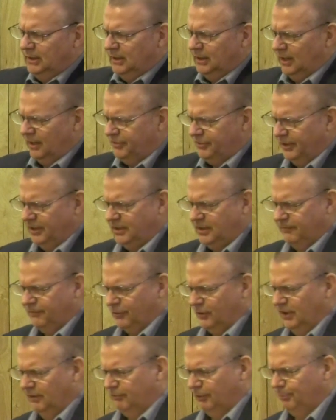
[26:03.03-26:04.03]
I thank you
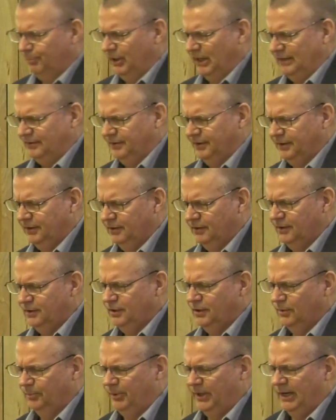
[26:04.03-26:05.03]
for every blessing of the
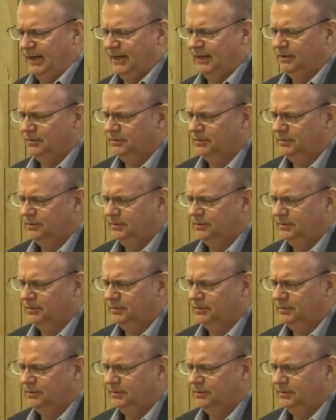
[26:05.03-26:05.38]
year past.